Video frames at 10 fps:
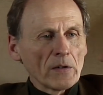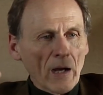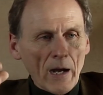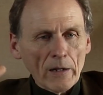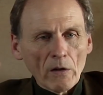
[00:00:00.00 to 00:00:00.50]

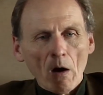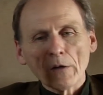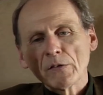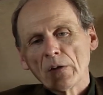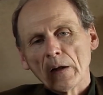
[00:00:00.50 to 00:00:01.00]

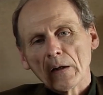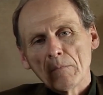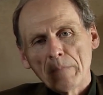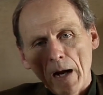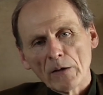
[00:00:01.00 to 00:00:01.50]
diagnostic
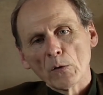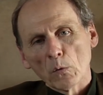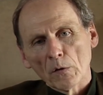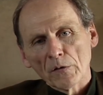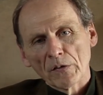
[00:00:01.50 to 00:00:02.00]

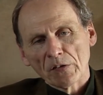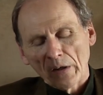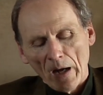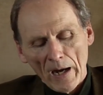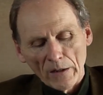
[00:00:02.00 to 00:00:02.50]
manuals that
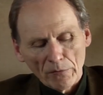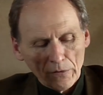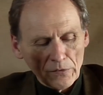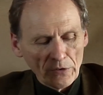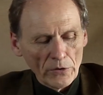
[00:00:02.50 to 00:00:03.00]

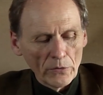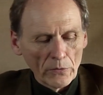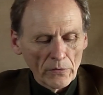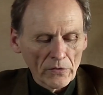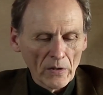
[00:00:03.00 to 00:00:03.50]
psychiatrists
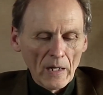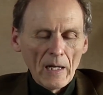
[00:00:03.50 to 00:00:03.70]
use.